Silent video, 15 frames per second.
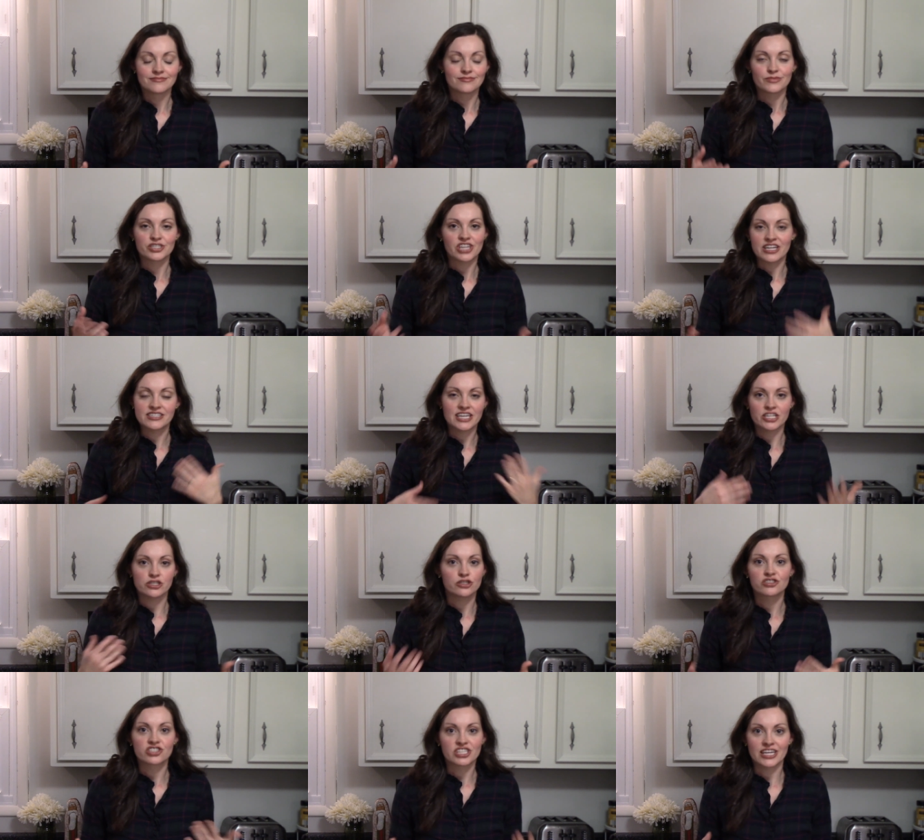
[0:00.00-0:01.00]
which I did
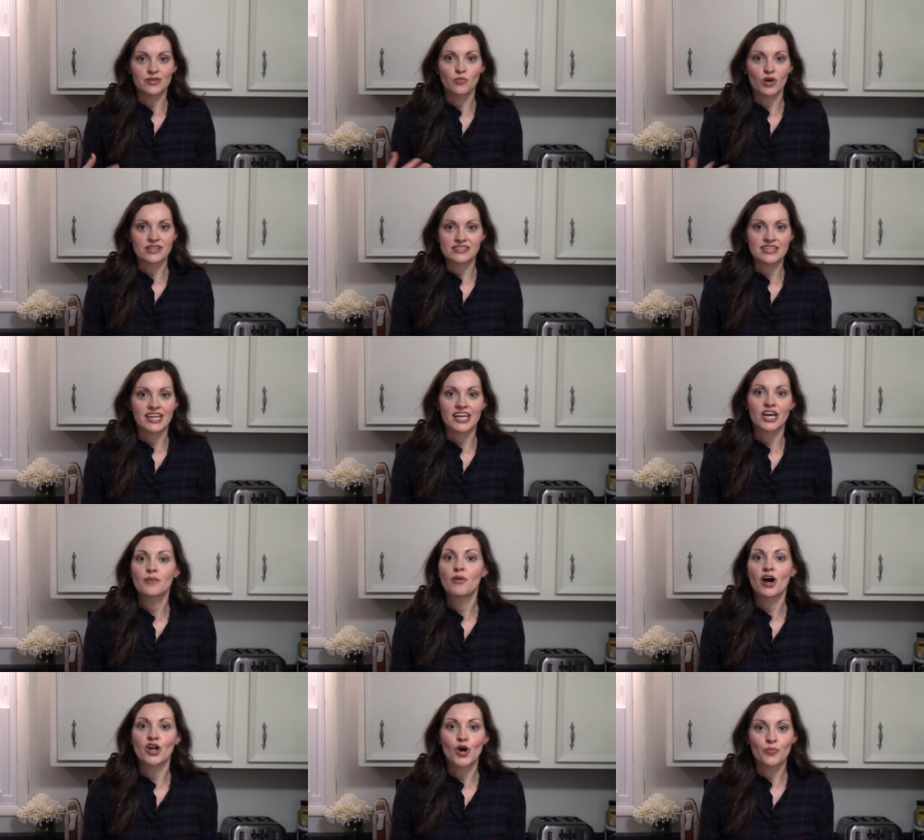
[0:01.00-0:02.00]
usually in one sitting
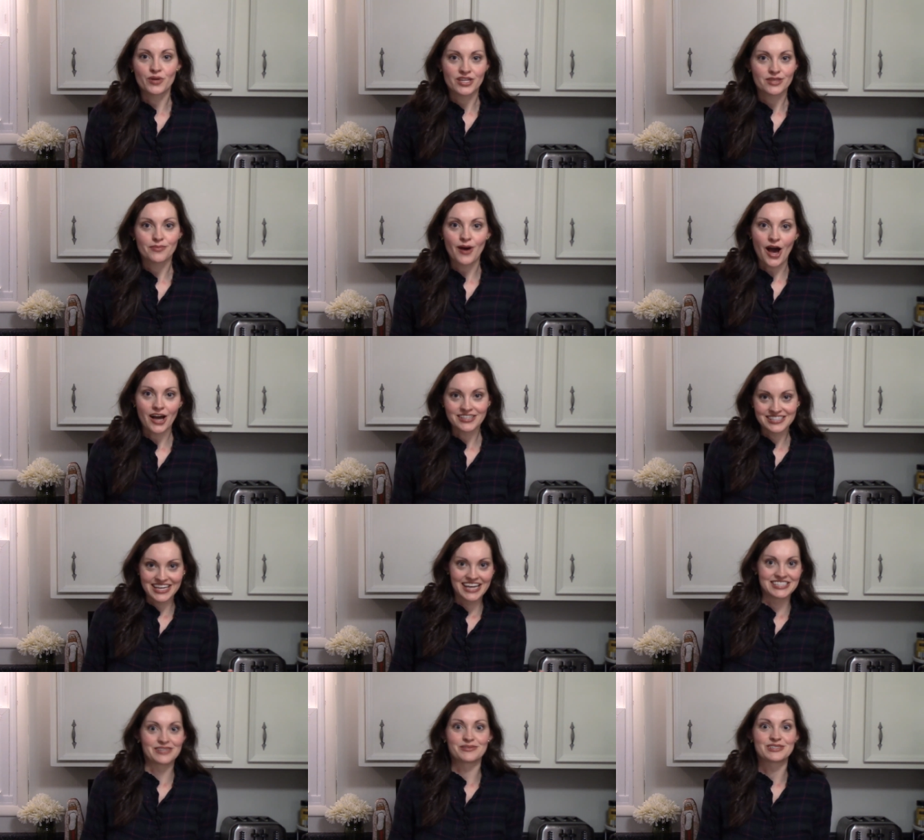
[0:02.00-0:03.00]
upon opening the box
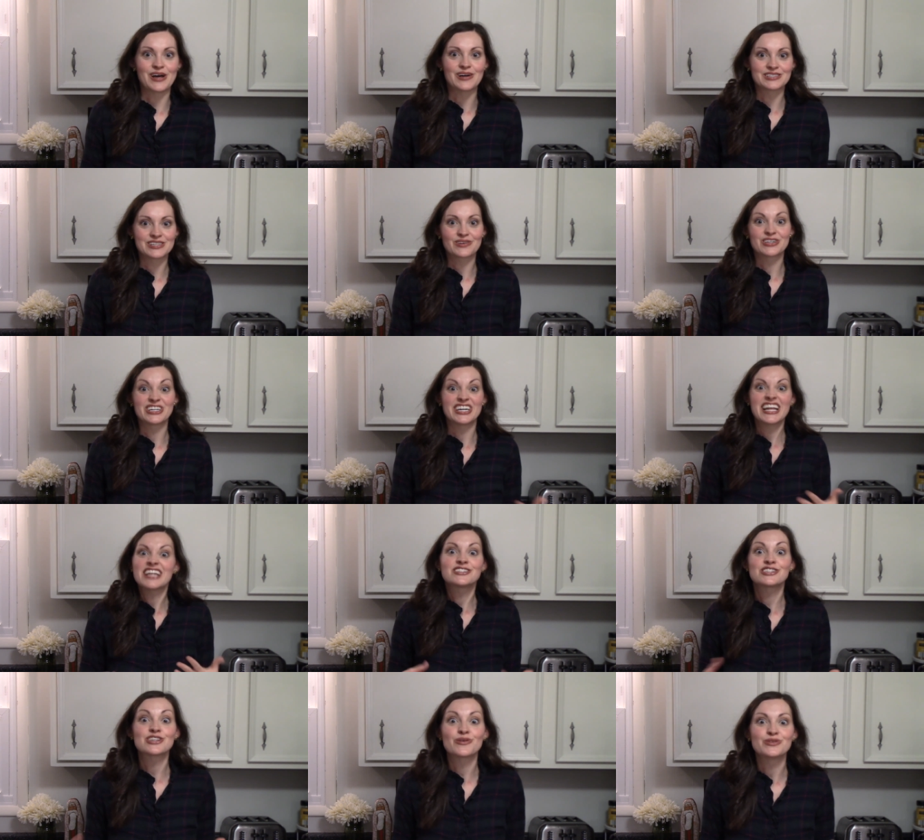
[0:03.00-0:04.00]
because it was all so good
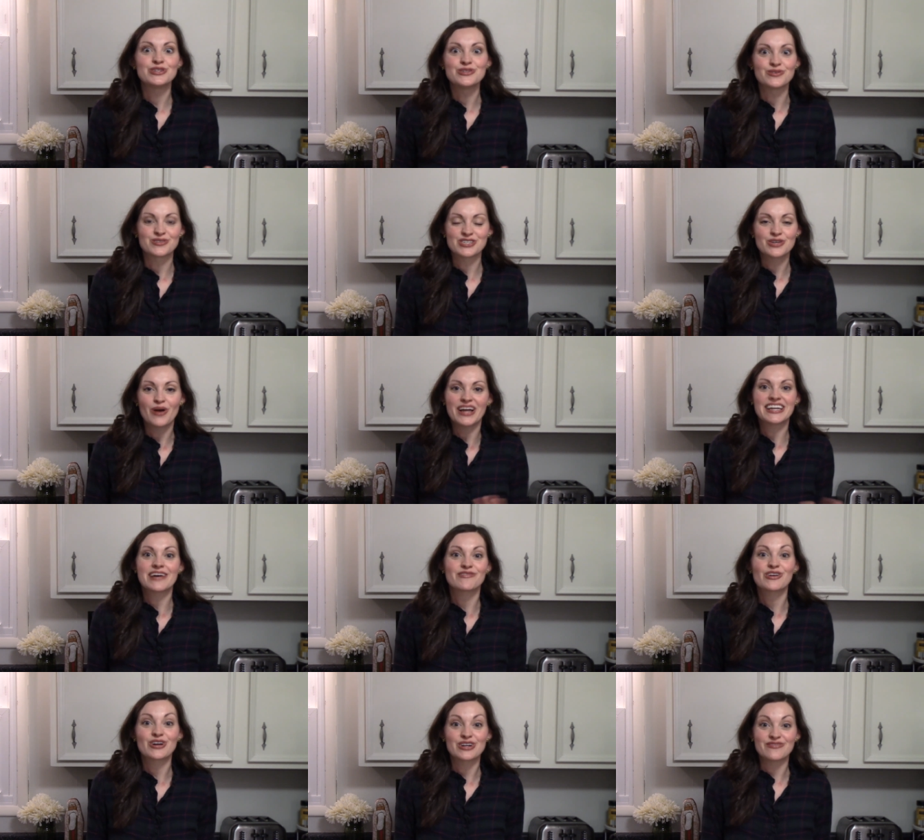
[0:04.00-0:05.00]
and so new too. I'd
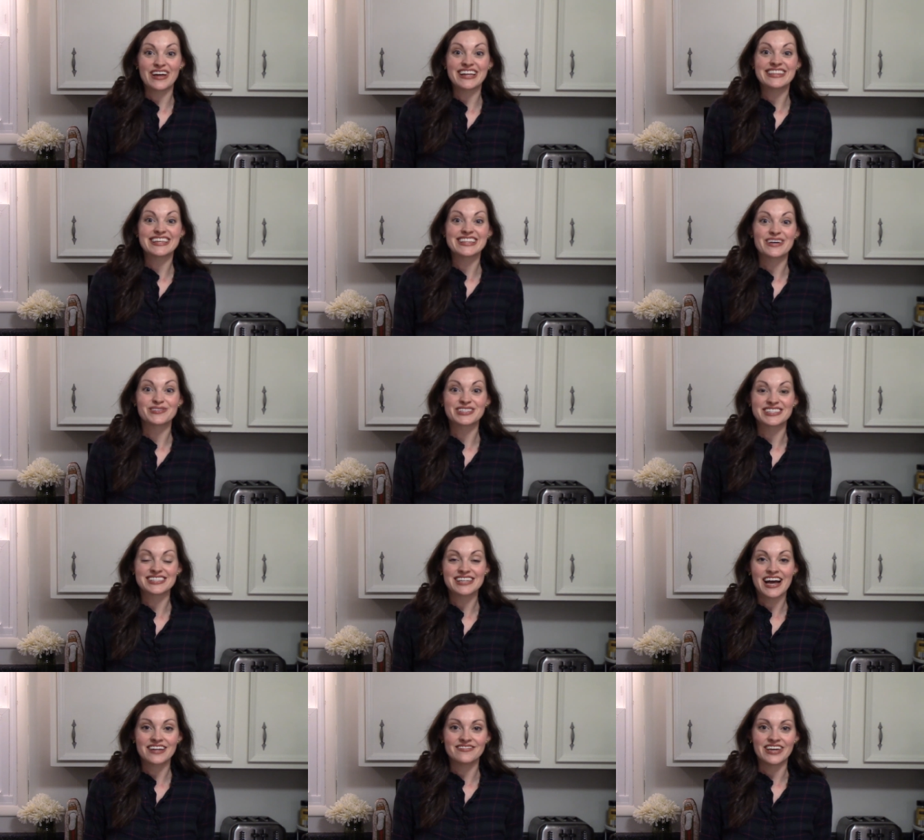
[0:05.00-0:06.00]
never heard of anything that was
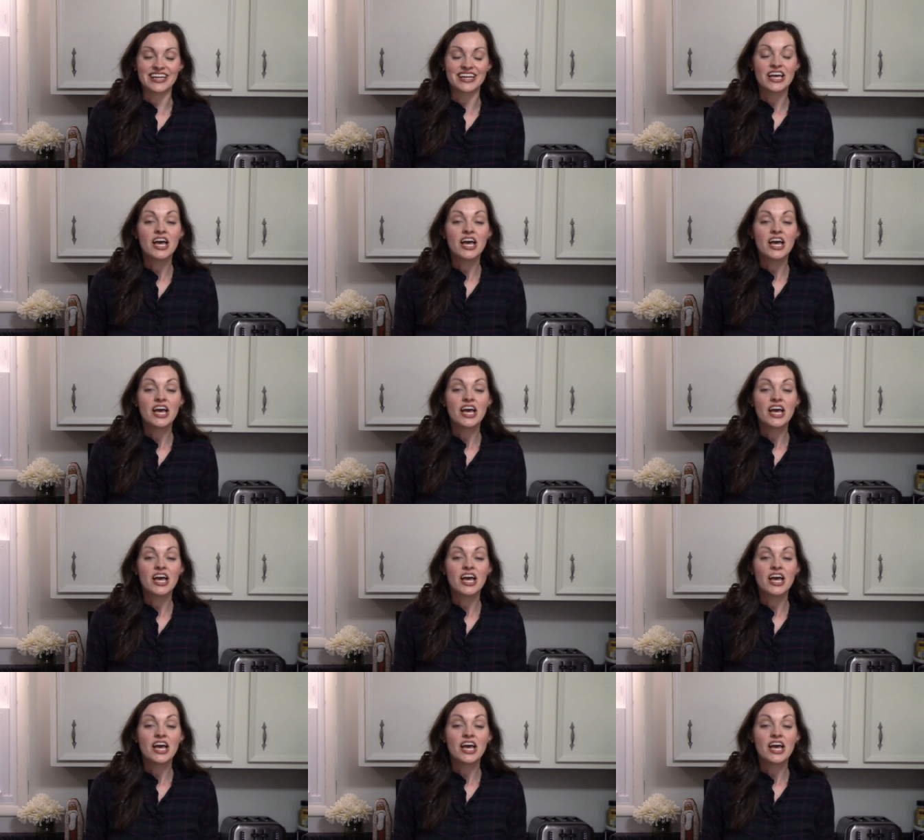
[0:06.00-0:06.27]
inside of it.